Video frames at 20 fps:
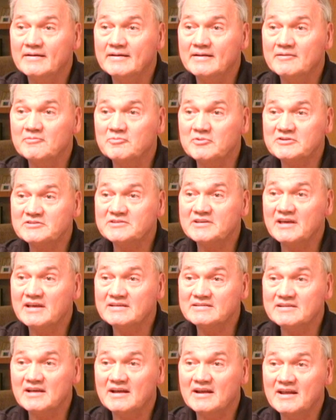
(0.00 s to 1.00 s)
In which
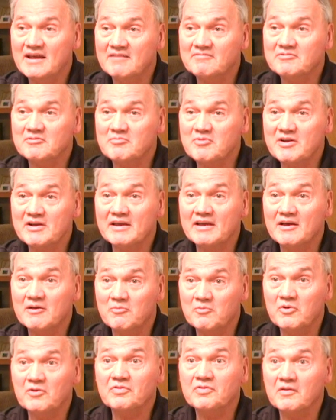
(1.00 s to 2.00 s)
case I'd have to bring
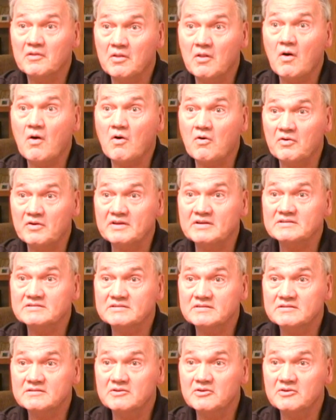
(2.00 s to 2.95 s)
out what the law is.